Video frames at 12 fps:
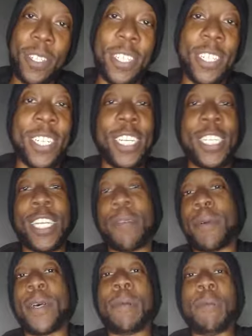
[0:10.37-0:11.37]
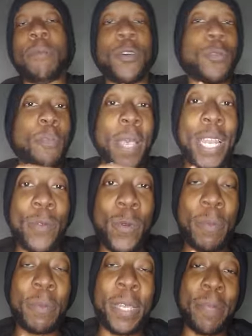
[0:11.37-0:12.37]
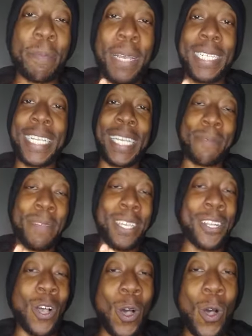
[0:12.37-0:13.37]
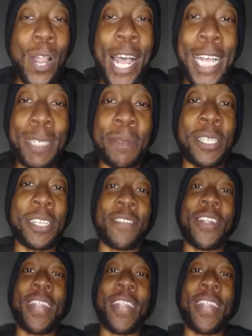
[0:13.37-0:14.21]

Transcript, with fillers: this channel is all about helping both men and women be the best they could be in all aspects of their